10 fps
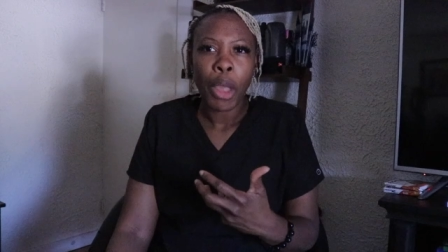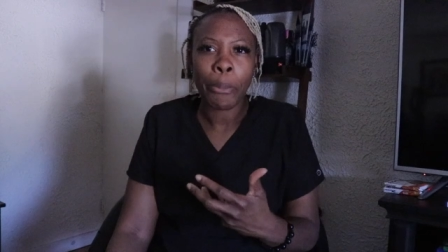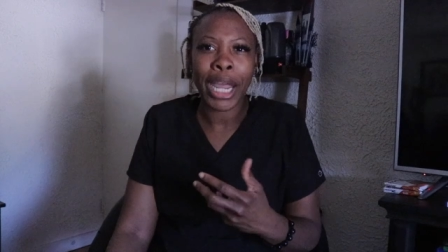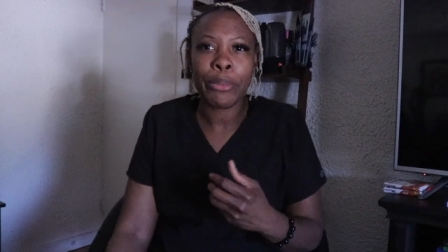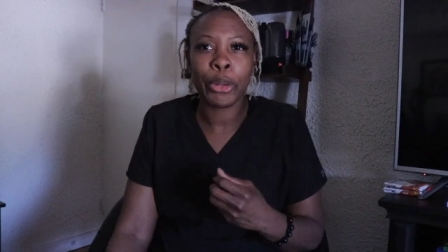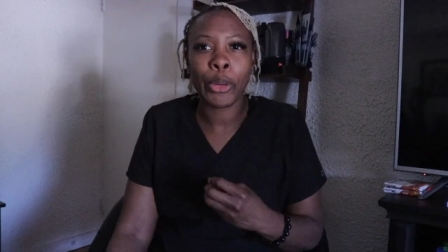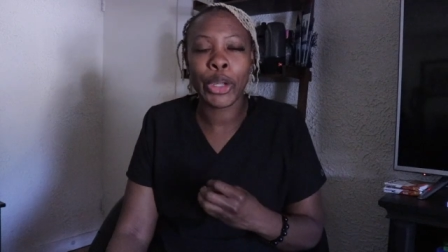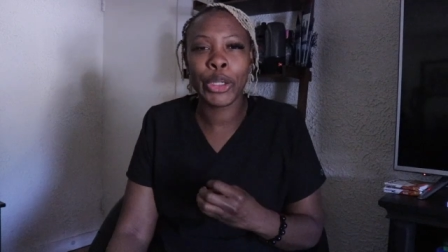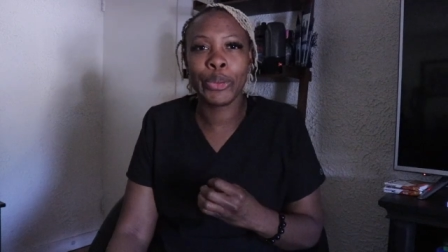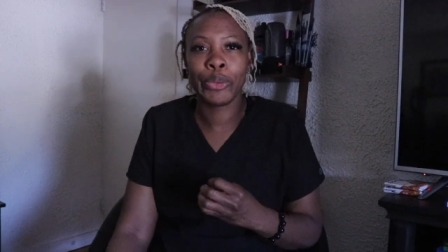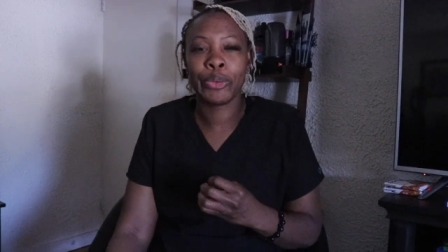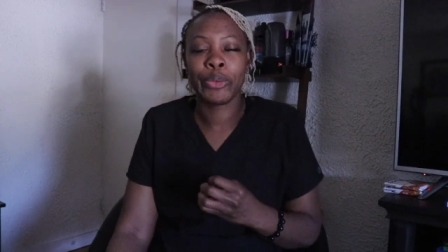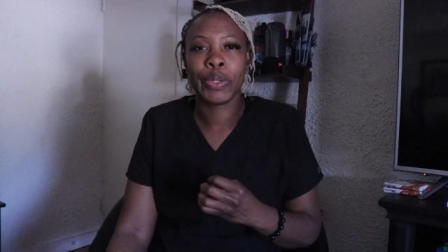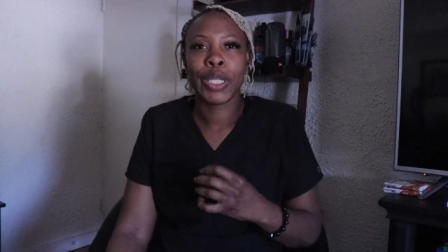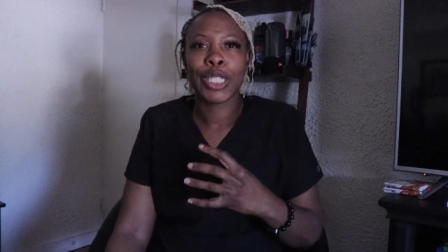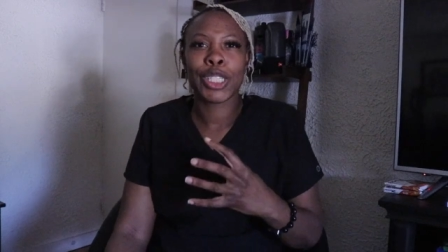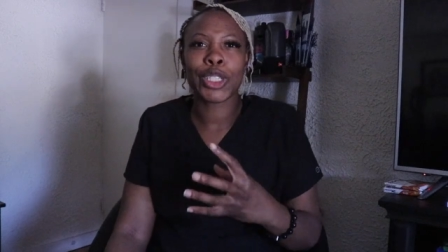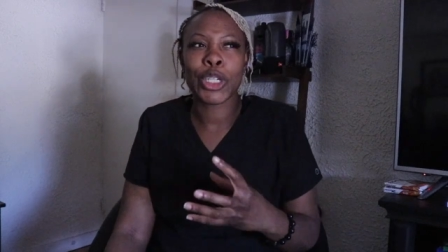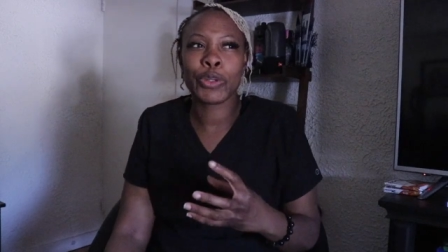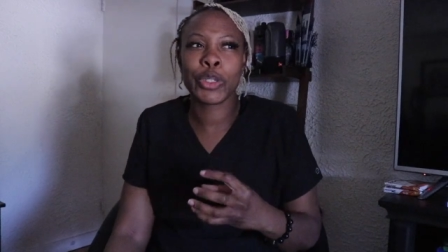But I implore you,
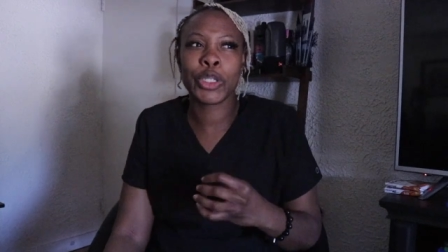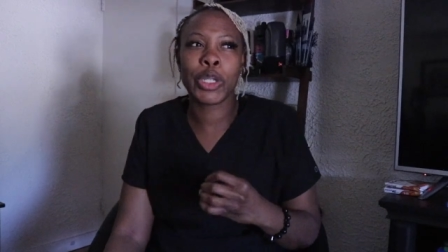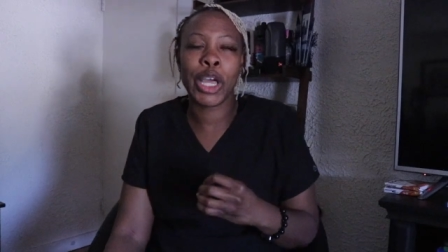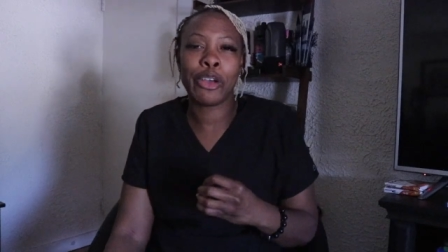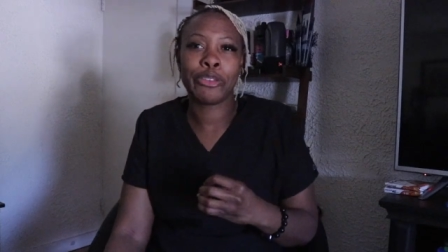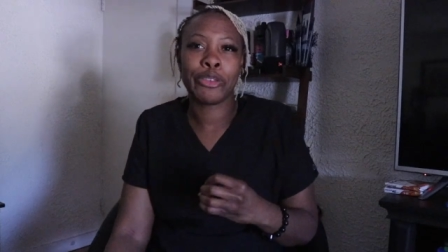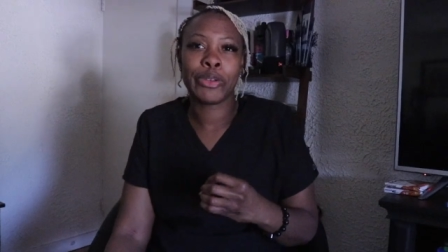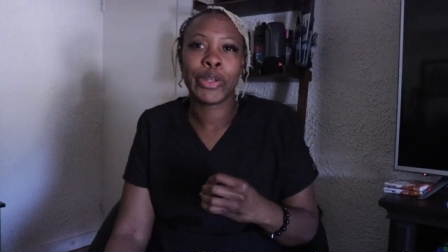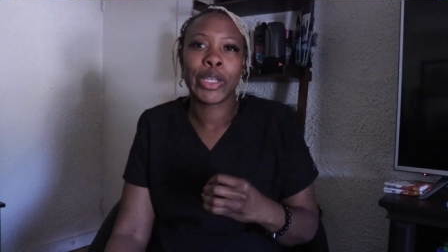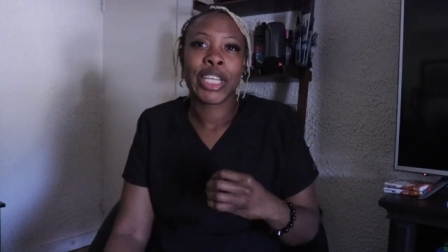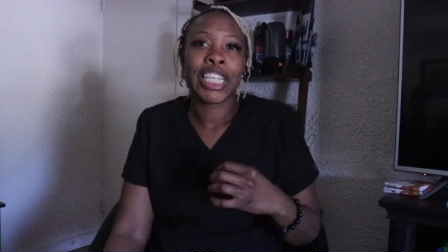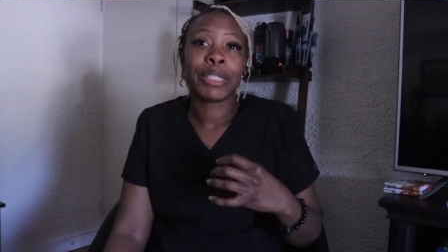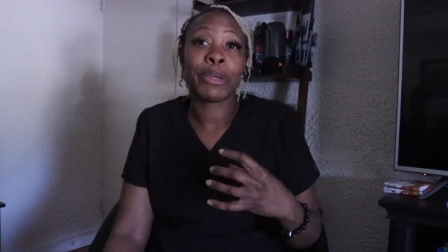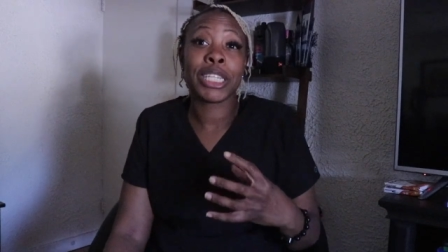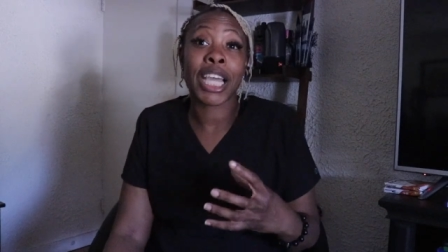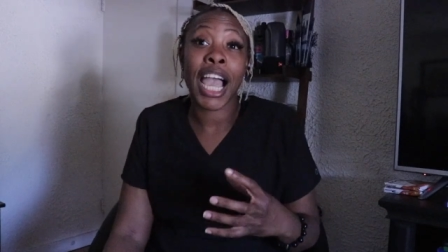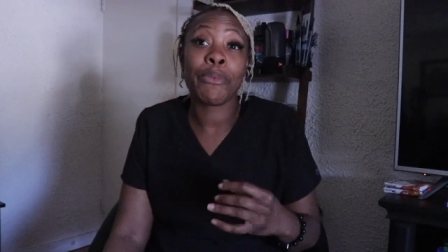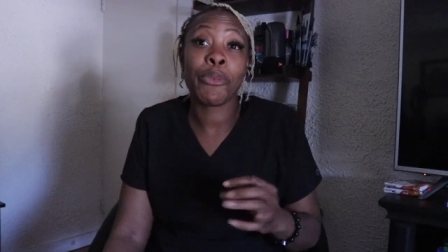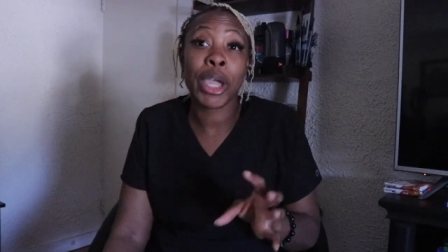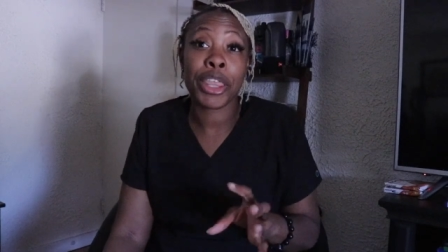search what you love, spend
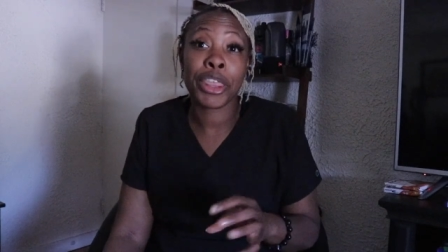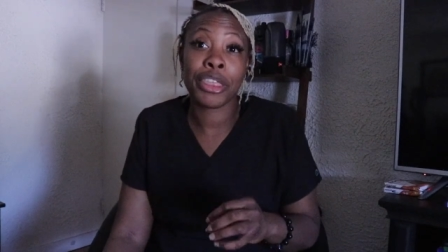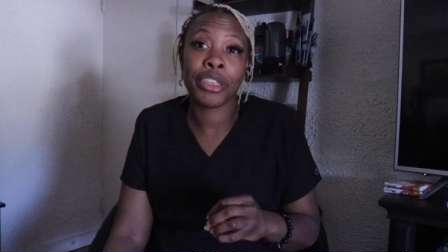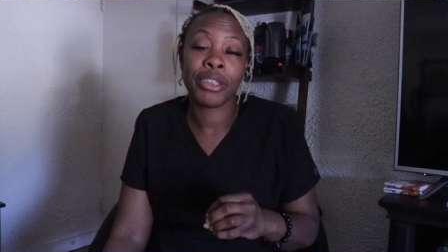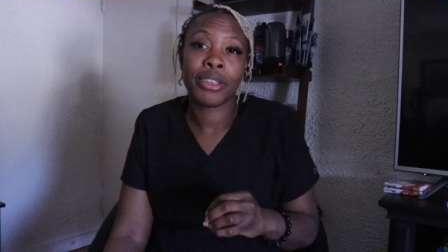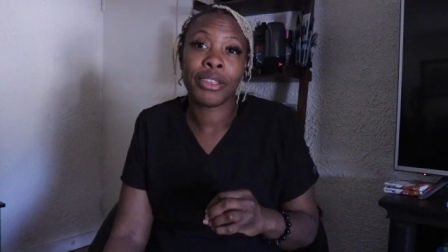time with,